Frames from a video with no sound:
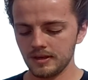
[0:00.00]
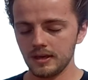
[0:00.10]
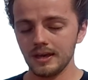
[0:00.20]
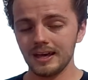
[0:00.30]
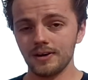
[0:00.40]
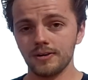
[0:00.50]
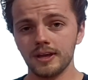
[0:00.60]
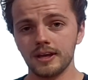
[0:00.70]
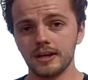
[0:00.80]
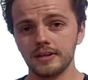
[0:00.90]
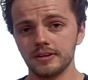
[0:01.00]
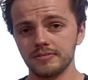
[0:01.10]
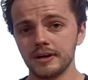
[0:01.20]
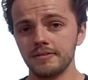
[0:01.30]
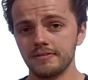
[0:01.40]
how can I love
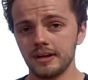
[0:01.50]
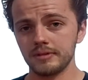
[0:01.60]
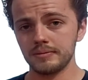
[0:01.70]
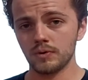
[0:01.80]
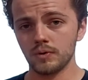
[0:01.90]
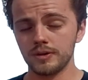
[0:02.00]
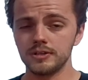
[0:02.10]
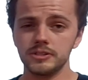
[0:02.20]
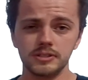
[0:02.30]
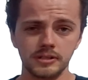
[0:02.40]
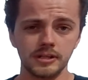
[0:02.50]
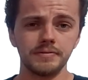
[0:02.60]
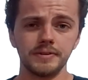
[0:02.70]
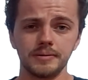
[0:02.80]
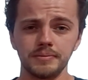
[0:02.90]
my family more. You just love
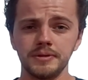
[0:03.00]
them.